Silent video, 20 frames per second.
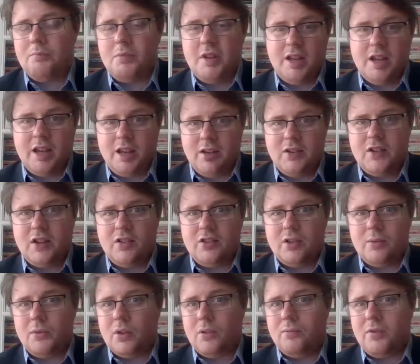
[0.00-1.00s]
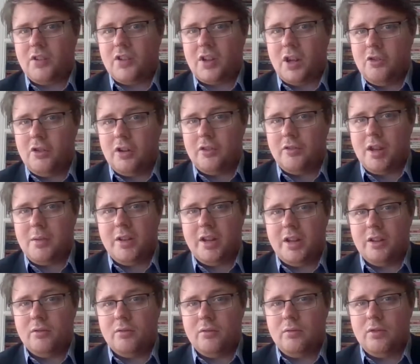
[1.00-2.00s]
BAE Systems and the Saudi
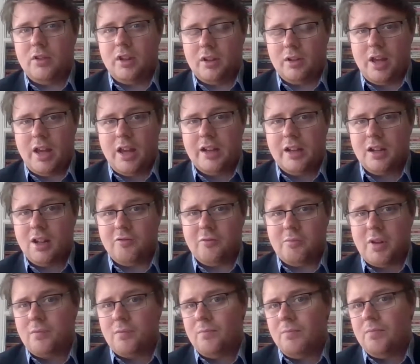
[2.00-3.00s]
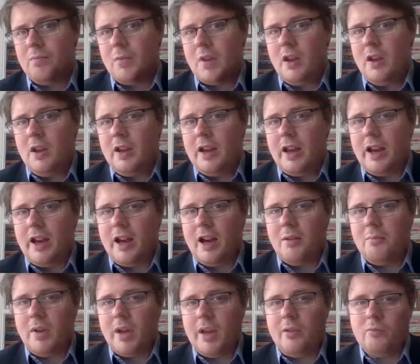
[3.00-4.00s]
Arabian uh, government.
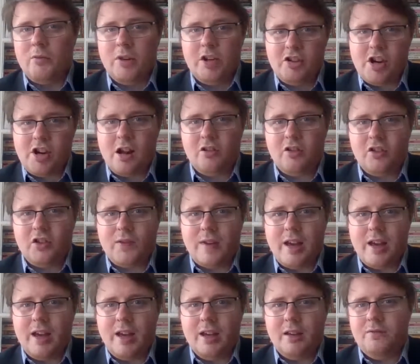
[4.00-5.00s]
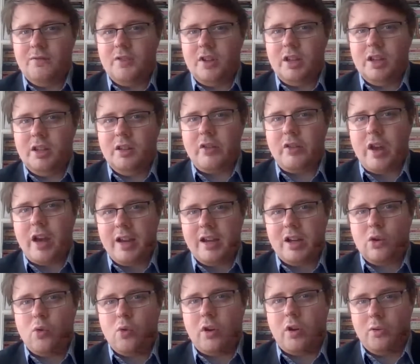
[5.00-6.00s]
Um, and we challenged that in the High
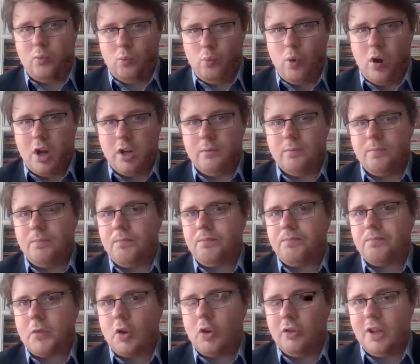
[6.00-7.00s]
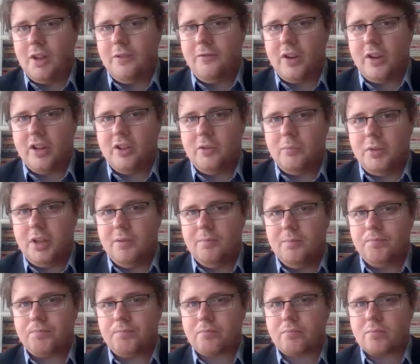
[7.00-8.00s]
Court and won, only for it to be
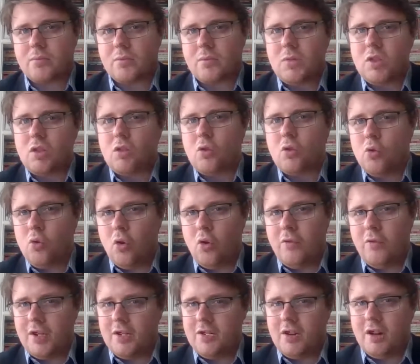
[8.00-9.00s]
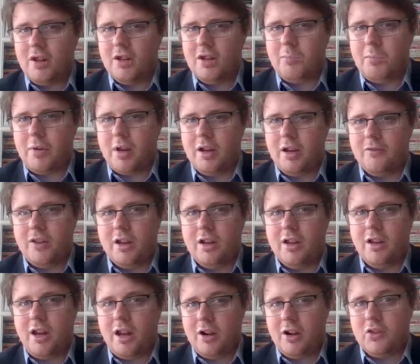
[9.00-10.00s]
overturned by
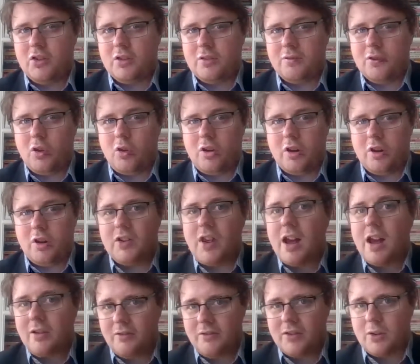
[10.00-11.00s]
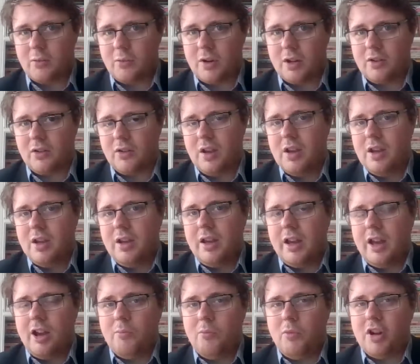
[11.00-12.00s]
the House of Lords afterwards,
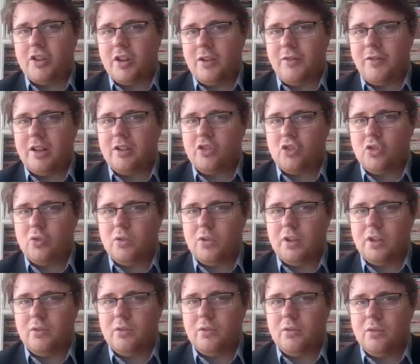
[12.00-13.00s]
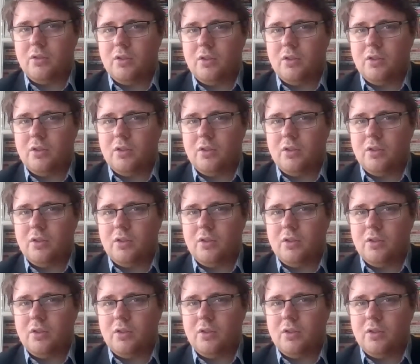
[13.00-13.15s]
um, which I think showed in